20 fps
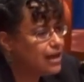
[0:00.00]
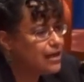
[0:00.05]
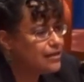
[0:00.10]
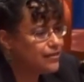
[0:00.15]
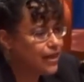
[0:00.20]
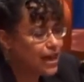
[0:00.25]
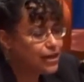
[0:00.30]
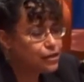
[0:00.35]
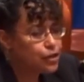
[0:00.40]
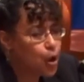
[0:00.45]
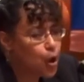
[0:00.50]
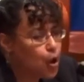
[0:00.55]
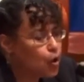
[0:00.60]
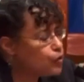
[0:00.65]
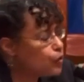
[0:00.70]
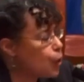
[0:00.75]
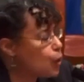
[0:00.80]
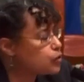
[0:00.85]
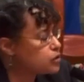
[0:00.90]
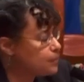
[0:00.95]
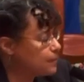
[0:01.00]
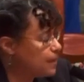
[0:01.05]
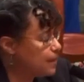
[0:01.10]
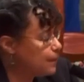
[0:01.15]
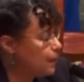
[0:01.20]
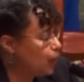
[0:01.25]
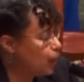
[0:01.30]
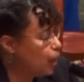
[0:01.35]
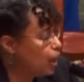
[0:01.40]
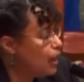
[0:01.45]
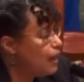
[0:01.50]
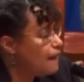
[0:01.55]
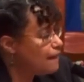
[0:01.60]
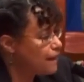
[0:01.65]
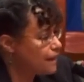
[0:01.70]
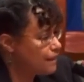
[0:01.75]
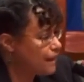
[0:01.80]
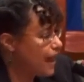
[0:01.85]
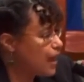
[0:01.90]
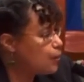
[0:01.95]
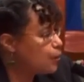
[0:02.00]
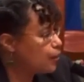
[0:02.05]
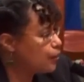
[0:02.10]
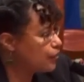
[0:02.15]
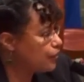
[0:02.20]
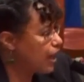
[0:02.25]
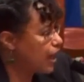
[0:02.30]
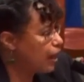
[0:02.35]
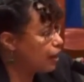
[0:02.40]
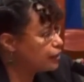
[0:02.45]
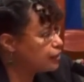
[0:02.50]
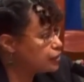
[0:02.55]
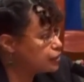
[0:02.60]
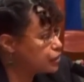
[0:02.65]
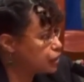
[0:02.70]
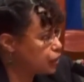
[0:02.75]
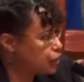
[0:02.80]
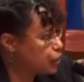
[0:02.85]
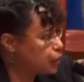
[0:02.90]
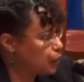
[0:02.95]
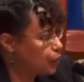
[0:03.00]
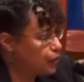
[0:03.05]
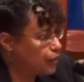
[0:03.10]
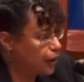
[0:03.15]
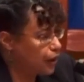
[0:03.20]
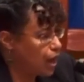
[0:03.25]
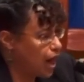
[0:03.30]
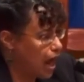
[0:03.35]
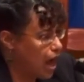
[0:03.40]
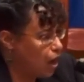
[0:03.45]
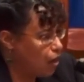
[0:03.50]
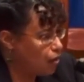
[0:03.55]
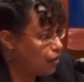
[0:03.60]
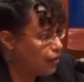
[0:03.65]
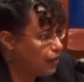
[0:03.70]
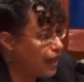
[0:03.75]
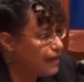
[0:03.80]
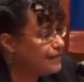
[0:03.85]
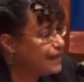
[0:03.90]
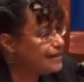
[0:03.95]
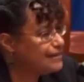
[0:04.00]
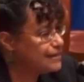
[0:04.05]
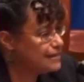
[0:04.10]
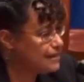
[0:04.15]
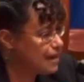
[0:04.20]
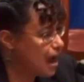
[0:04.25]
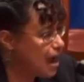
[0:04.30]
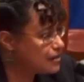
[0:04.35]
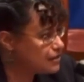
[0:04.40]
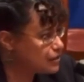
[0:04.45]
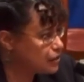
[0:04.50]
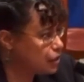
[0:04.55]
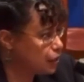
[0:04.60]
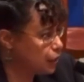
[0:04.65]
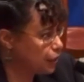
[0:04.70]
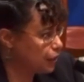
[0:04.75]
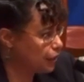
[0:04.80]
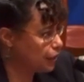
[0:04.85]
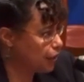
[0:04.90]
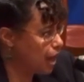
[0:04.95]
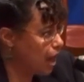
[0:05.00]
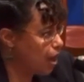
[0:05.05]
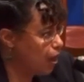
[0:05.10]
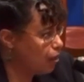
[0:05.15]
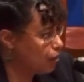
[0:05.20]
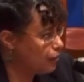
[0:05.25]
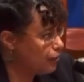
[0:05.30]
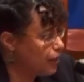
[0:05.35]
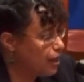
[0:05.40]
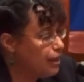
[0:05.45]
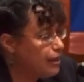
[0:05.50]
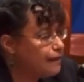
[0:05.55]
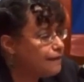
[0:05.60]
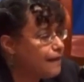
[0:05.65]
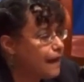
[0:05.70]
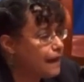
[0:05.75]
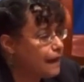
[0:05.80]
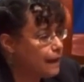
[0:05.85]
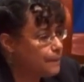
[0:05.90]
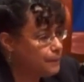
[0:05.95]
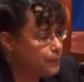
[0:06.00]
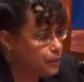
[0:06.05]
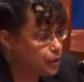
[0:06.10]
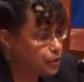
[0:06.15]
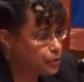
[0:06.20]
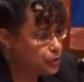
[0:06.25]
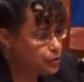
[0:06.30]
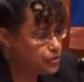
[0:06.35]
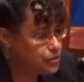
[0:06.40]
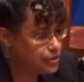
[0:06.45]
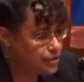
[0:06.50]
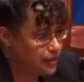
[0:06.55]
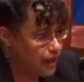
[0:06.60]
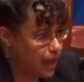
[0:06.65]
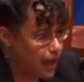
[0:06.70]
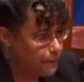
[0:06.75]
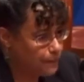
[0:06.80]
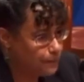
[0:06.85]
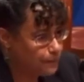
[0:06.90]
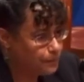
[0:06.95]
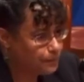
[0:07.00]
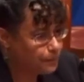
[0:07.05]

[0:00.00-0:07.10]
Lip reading: They told those people that they were there to secure their health, and they did not secure their health. They abused them.